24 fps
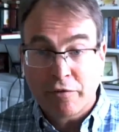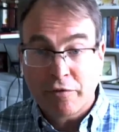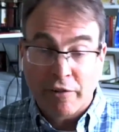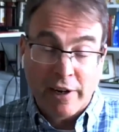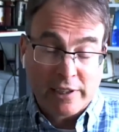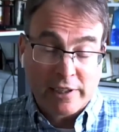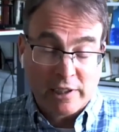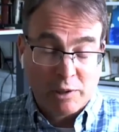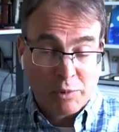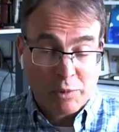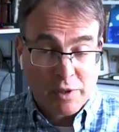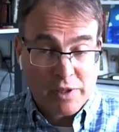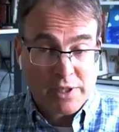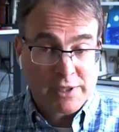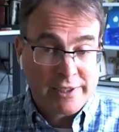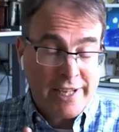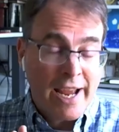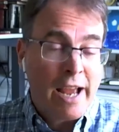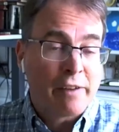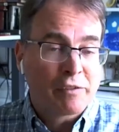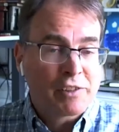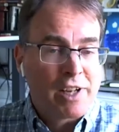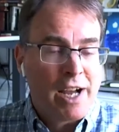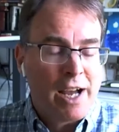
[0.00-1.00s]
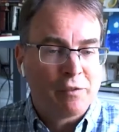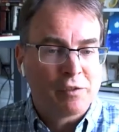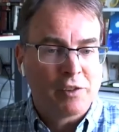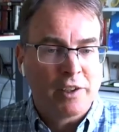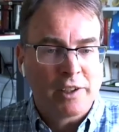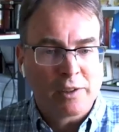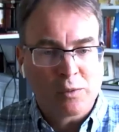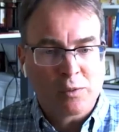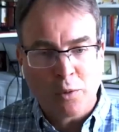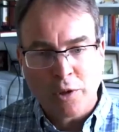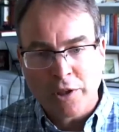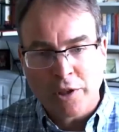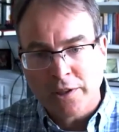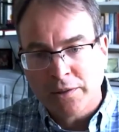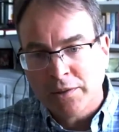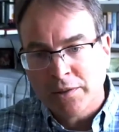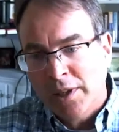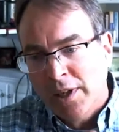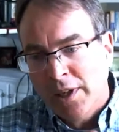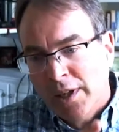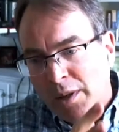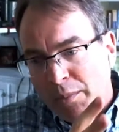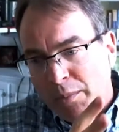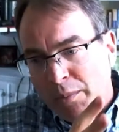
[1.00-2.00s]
frankly, with staff conflict, where